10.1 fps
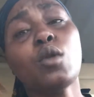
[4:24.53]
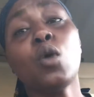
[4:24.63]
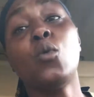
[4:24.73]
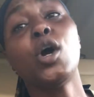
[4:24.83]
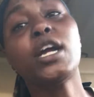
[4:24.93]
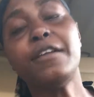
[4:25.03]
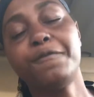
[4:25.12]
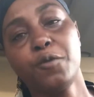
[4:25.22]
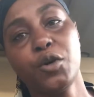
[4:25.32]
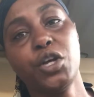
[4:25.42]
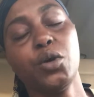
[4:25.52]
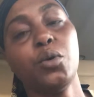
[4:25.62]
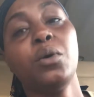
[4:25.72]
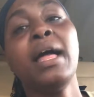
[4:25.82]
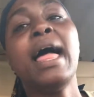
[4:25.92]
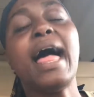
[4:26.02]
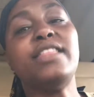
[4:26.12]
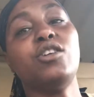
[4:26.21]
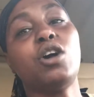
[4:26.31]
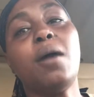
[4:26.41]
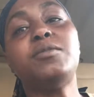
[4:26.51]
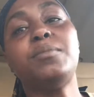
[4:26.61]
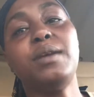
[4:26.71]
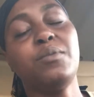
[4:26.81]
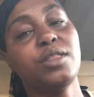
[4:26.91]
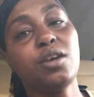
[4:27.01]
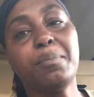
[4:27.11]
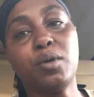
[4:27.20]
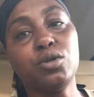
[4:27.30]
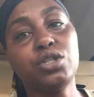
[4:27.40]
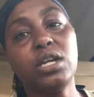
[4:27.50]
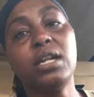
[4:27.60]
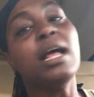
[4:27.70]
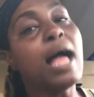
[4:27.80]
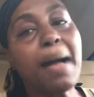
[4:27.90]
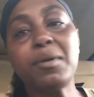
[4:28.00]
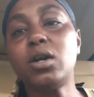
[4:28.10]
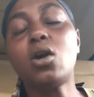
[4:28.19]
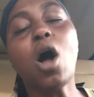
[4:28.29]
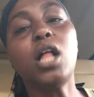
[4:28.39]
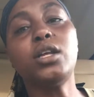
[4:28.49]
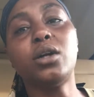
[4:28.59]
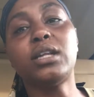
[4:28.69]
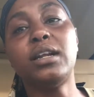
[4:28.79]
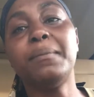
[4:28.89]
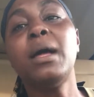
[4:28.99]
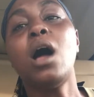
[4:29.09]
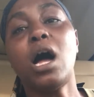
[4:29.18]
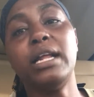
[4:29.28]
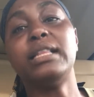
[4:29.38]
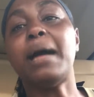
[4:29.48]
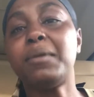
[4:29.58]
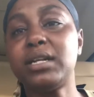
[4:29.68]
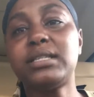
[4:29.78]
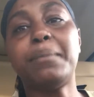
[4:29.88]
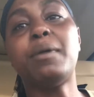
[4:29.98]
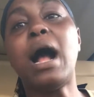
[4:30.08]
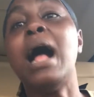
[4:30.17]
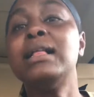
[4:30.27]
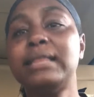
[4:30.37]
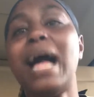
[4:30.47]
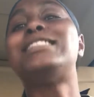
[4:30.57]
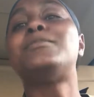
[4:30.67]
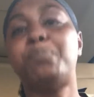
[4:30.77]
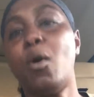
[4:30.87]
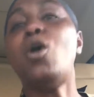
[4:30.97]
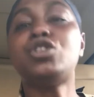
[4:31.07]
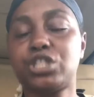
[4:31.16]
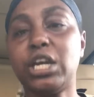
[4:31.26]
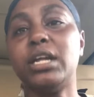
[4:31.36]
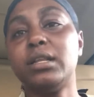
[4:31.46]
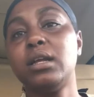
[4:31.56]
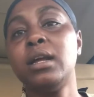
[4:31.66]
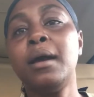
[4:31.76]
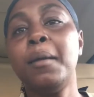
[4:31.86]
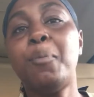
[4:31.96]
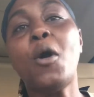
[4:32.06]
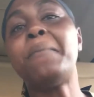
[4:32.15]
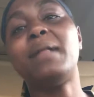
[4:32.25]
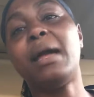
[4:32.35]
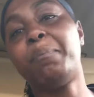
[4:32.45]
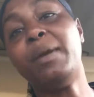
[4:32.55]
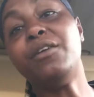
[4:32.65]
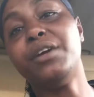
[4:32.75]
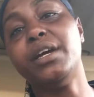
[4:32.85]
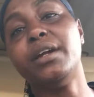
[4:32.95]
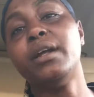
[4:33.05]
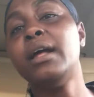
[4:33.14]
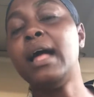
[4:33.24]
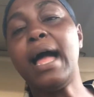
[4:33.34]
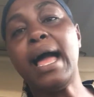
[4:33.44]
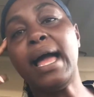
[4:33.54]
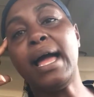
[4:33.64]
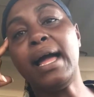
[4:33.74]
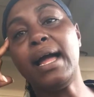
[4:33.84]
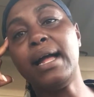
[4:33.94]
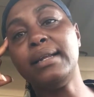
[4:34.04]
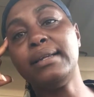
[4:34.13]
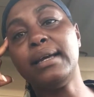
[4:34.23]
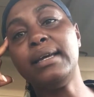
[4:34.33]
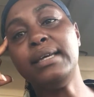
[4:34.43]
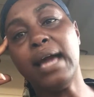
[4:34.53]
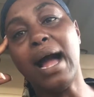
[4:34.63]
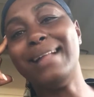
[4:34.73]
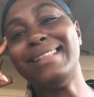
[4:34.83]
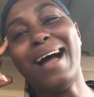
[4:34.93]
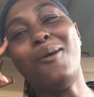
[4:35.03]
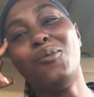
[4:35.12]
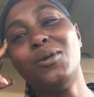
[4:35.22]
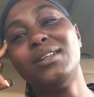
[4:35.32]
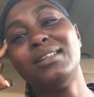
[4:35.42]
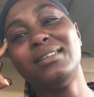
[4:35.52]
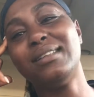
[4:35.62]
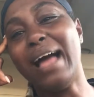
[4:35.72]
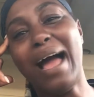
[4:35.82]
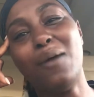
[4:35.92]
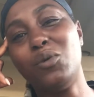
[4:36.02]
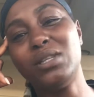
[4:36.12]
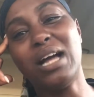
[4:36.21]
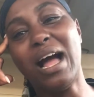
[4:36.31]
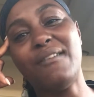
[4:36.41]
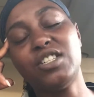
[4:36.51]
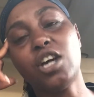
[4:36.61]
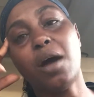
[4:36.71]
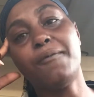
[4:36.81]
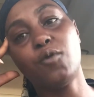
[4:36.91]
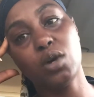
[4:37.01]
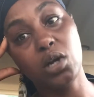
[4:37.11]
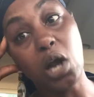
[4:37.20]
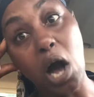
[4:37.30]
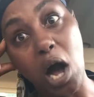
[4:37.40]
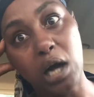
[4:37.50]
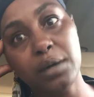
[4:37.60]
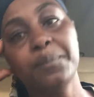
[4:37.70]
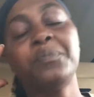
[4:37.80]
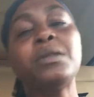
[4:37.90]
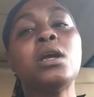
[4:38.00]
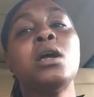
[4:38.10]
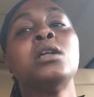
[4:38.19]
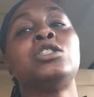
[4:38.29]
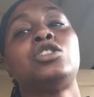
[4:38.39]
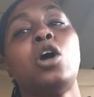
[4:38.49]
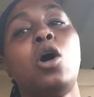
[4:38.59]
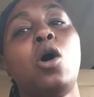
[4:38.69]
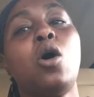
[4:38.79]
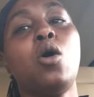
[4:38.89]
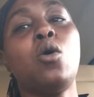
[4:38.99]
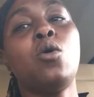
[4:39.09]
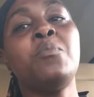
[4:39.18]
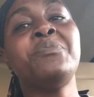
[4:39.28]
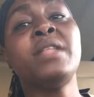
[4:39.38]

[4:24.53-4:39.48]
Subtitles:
working for you and you come to me with your bullshit, I'm going to call you out on it. I'm going to say, bruh, that's bullshit. Point blank, period. And yeah, I would not have a job for long. So,